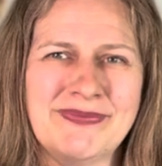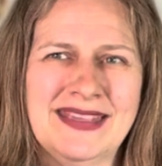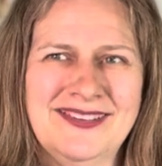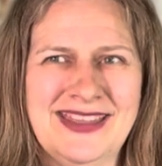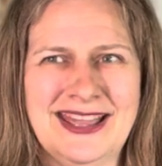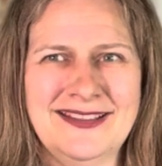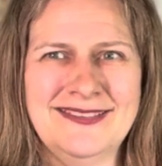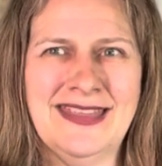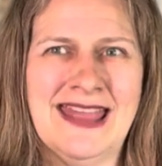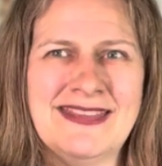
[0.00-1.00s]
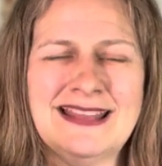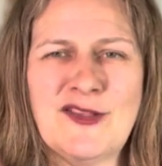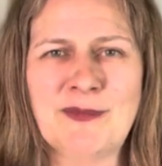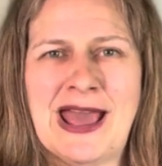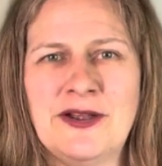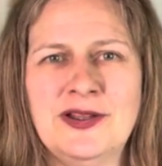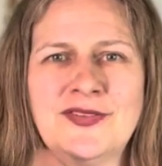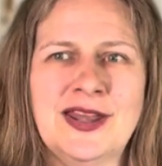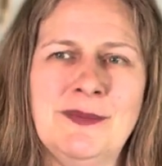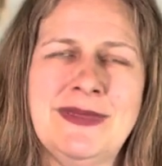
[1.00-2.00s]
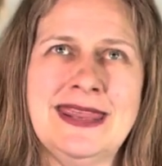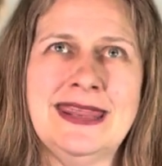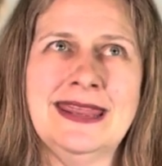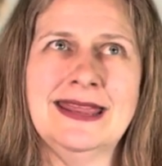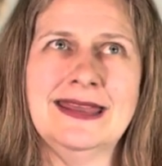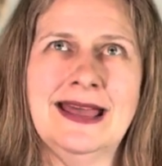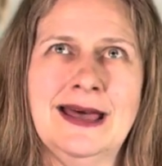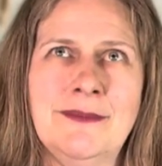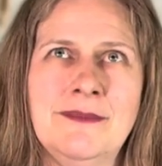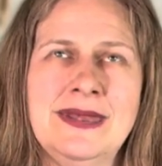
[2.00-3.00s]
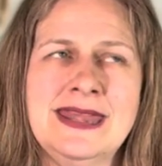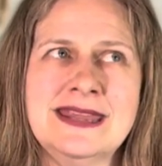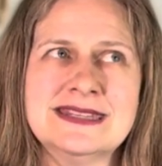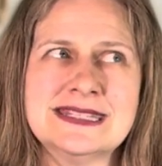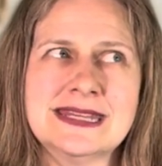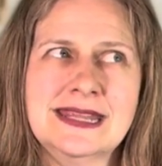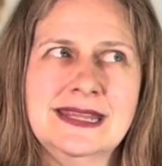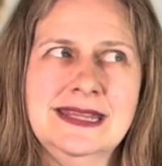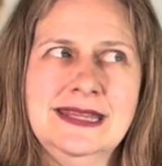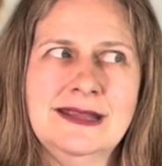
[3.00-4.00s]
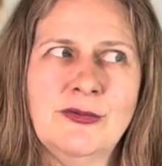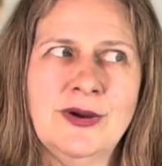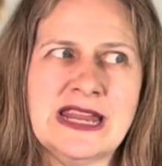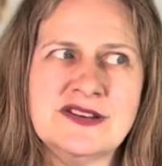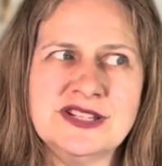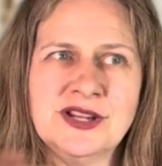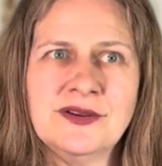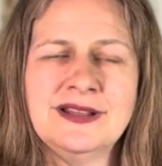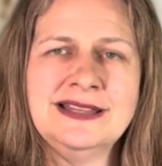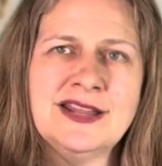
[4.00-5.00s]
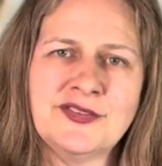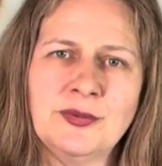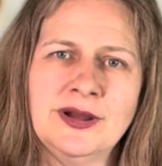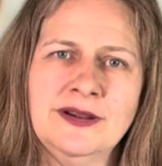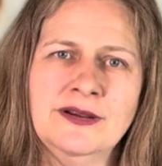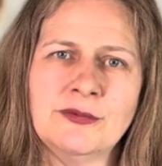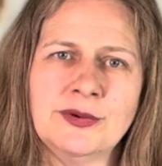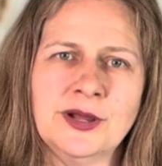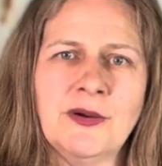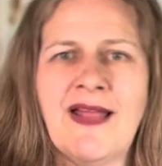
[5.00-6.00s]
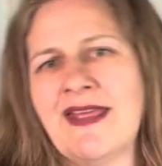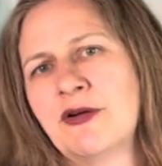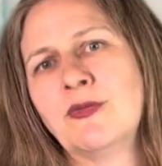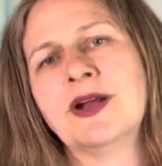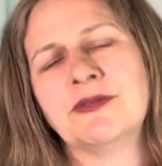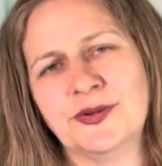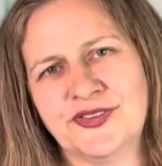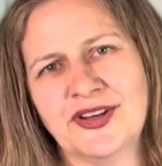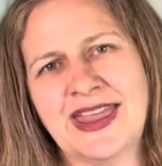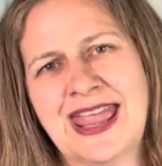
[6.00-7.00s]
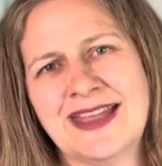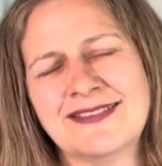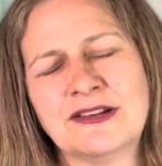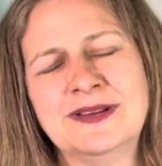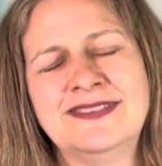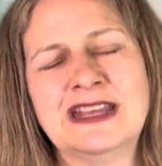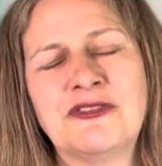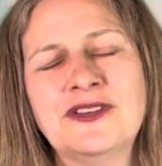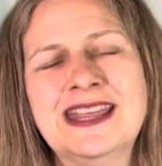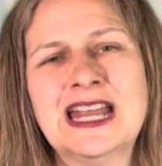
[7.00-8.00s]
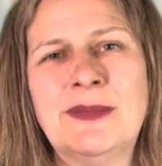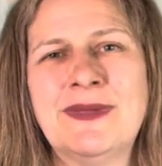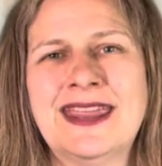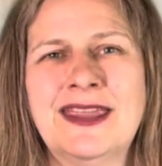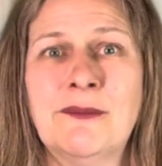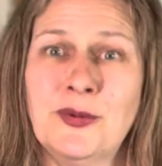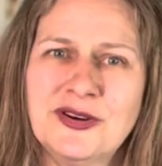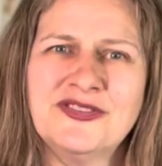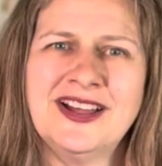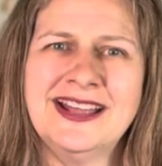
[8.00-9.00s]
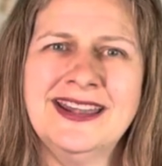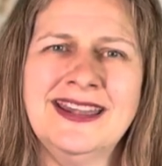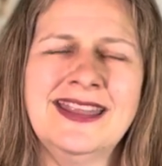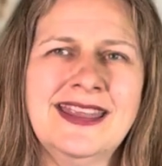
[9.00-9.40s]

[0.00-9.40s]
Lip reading: So yeah, and the lace pattern is going to be knit, where you do lace 1 row and then 1 row stockinette. So it's definitely going to be more fun,